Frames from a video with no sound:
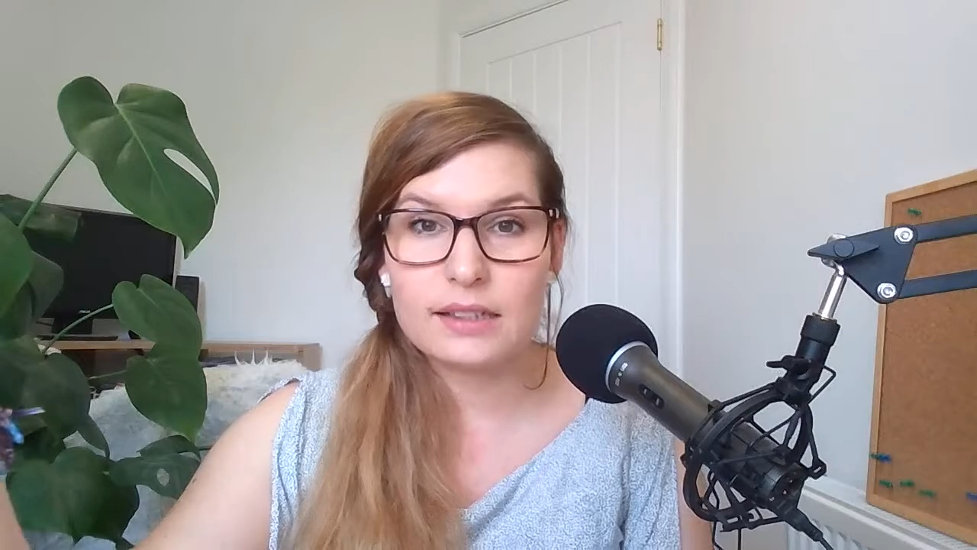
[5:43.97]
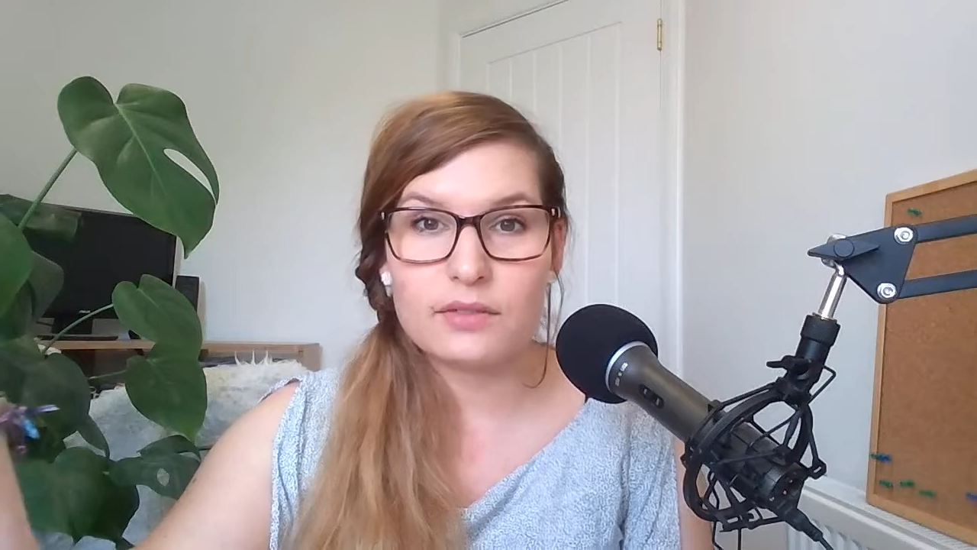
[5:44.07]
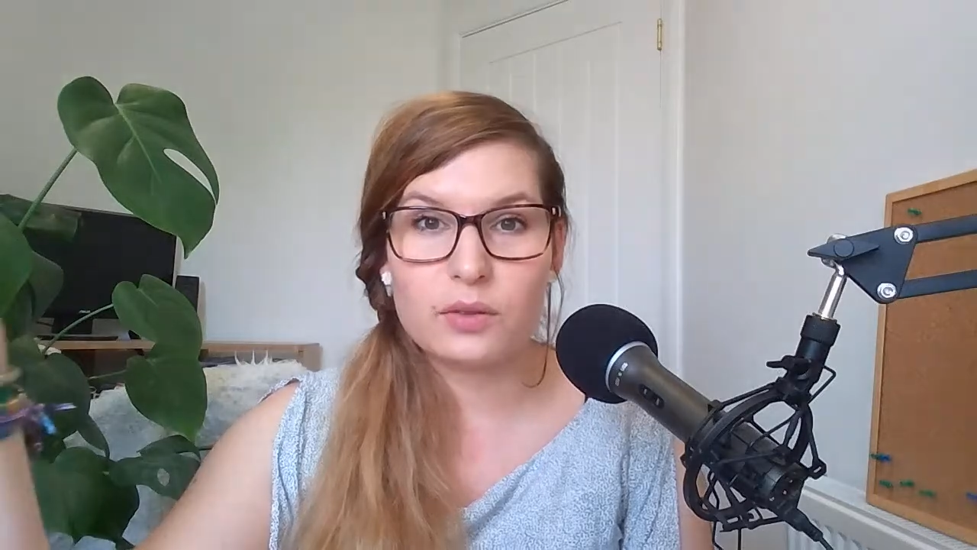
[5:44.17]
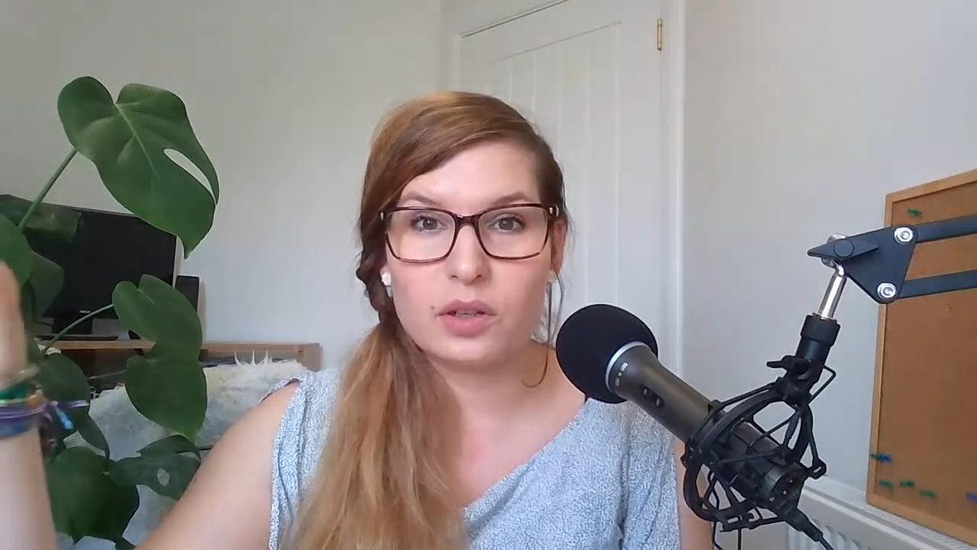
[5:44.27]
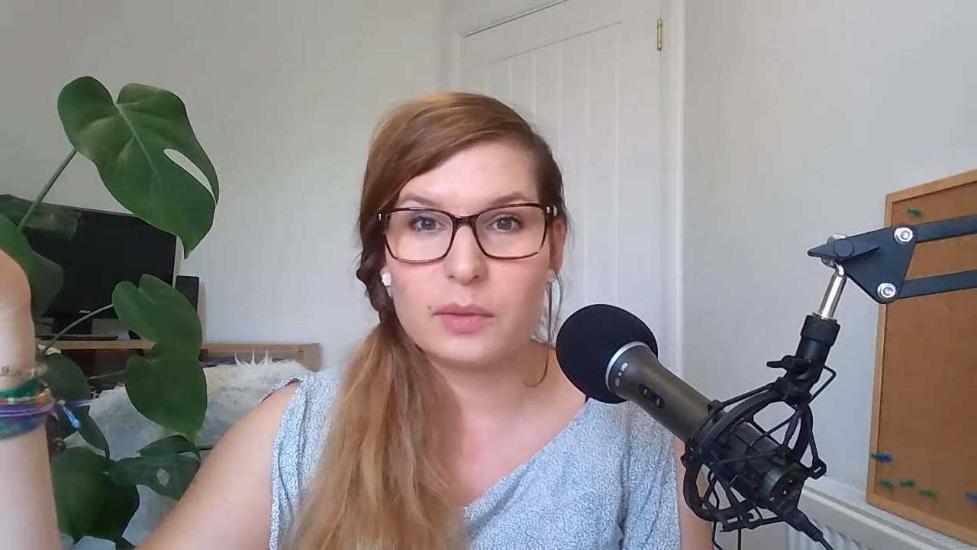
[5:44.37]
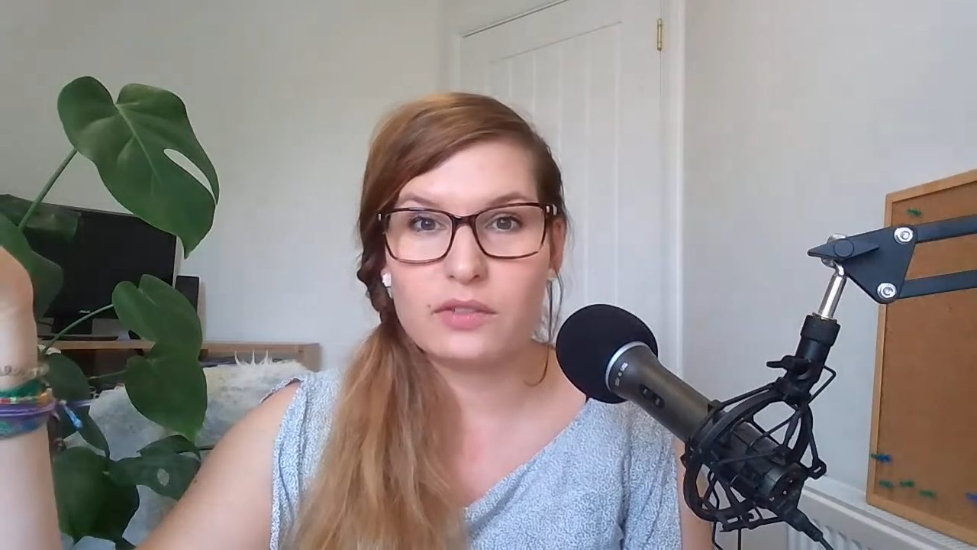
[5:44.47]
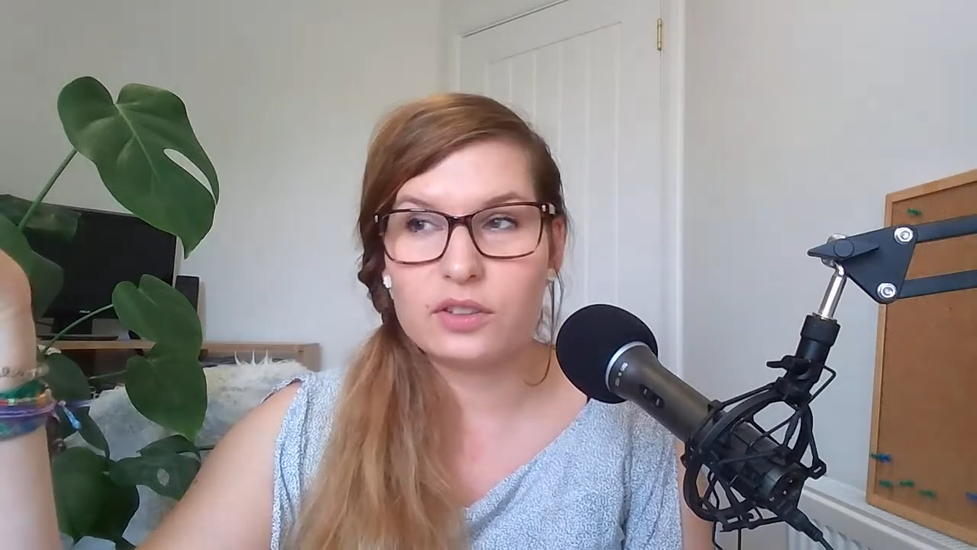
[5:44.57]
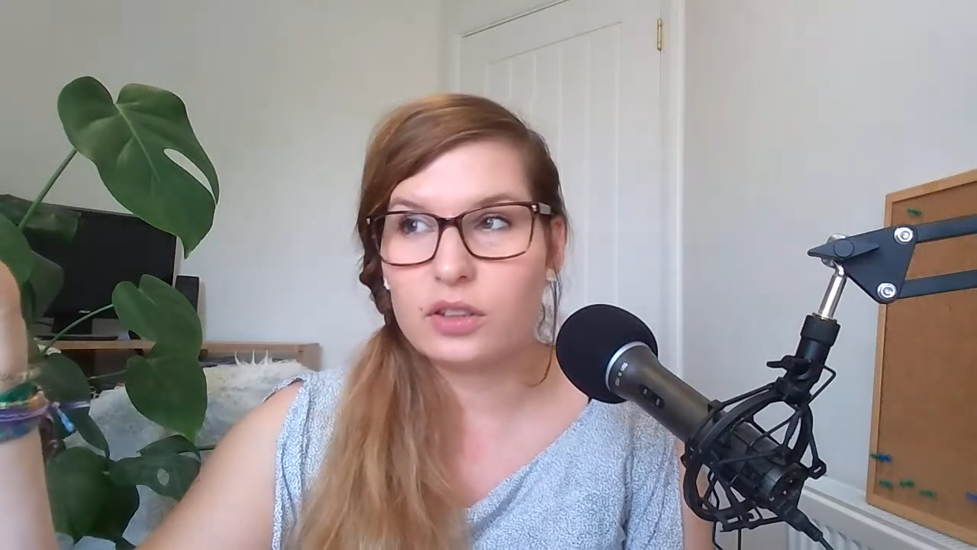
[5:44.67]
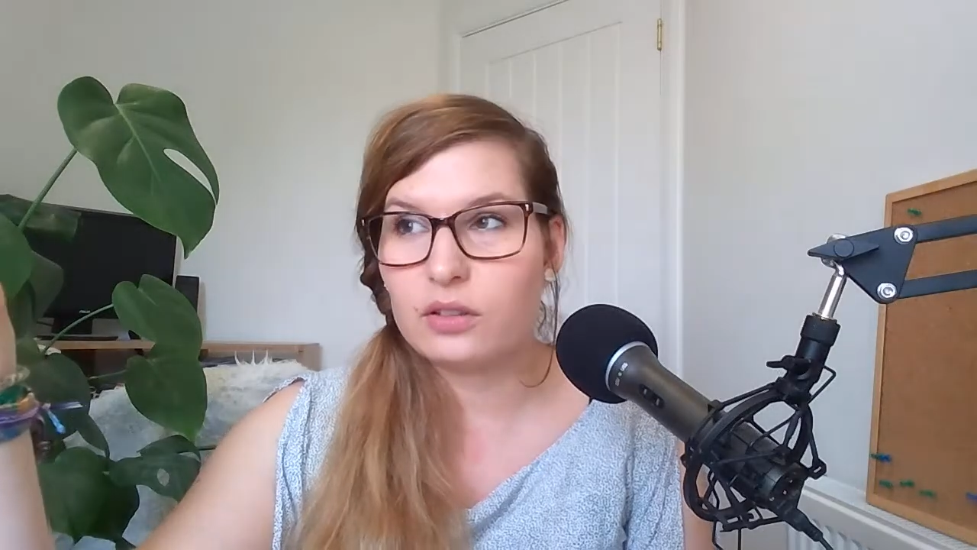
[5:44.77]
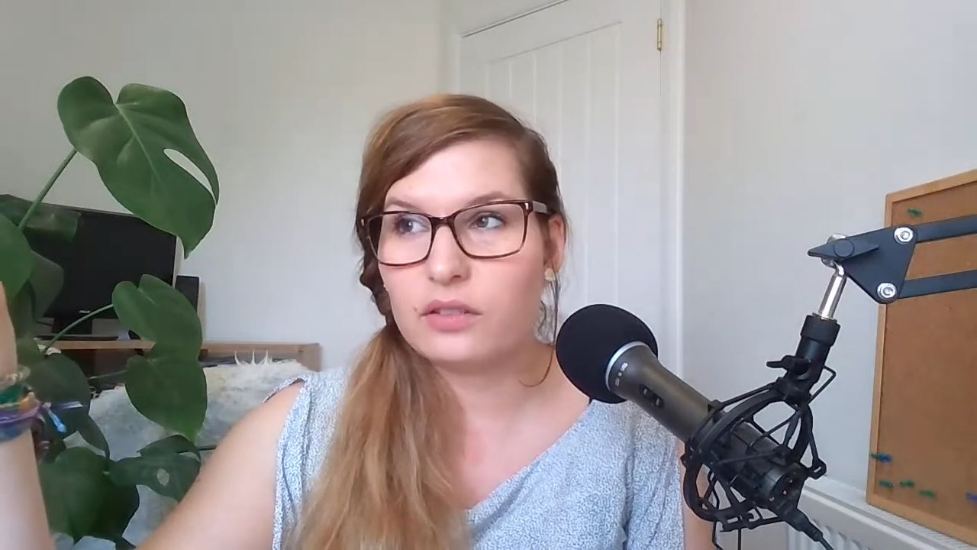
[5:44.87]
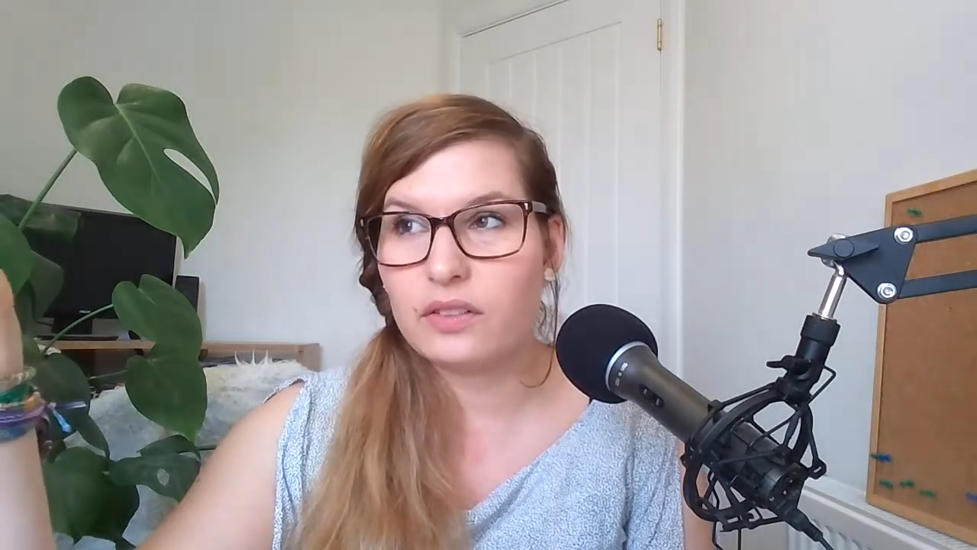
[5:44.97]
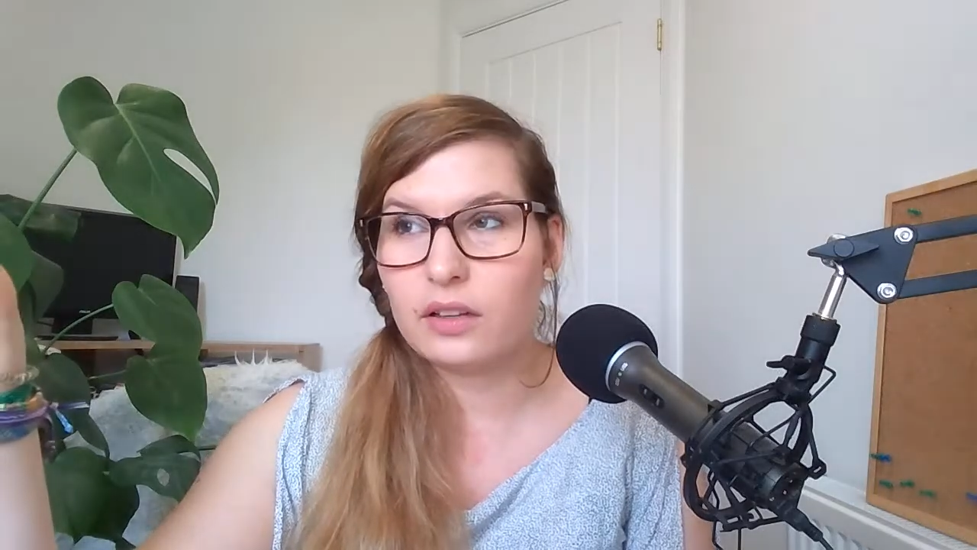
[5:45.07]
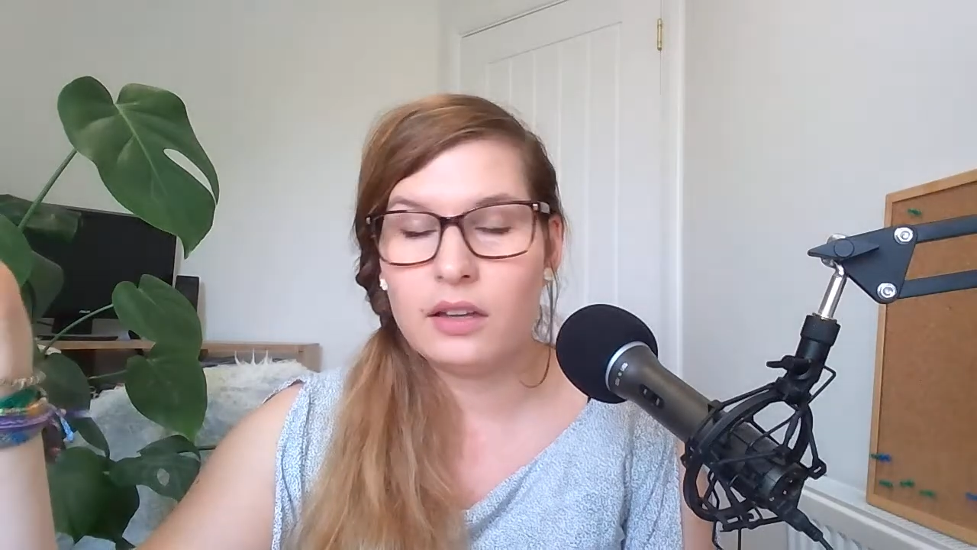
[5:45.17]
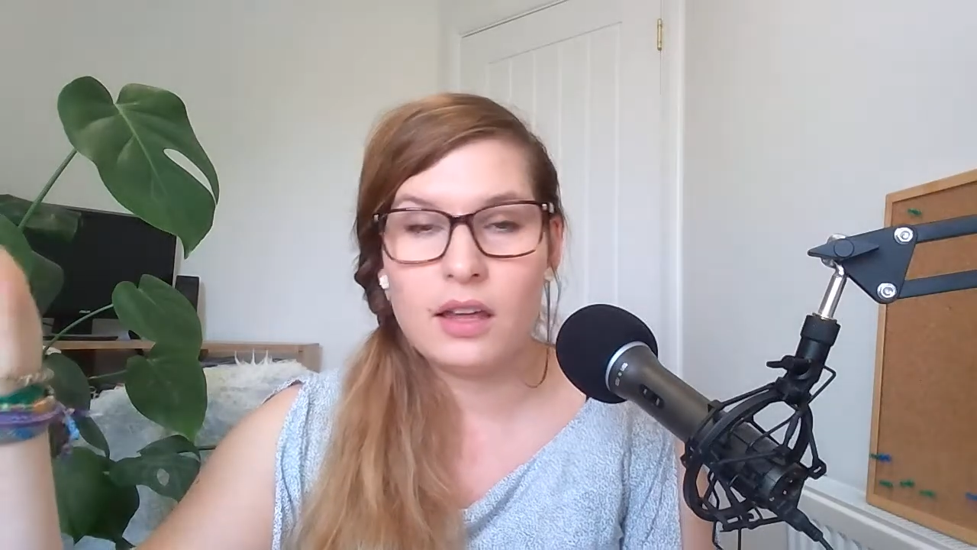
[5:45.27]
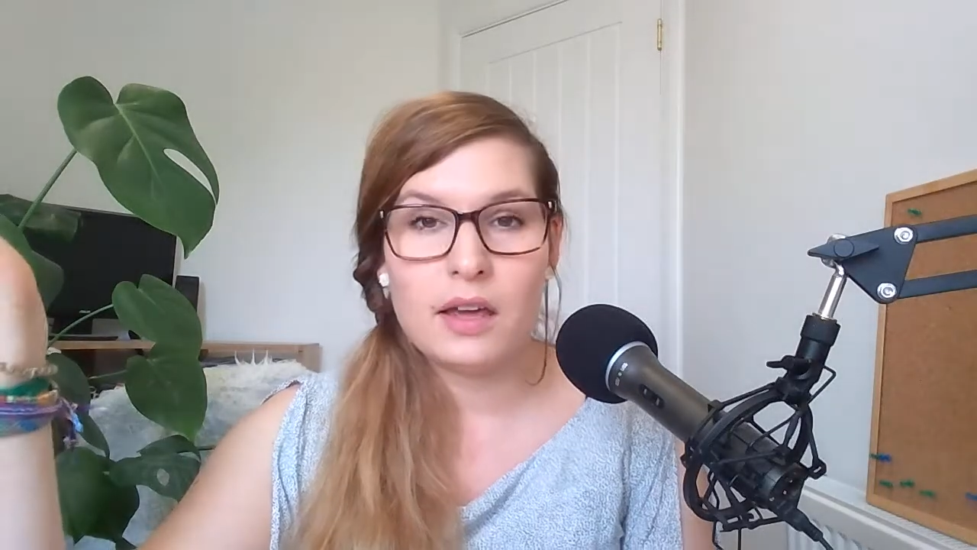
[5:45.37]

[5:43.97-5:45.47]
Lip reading: if you want to be a photographer,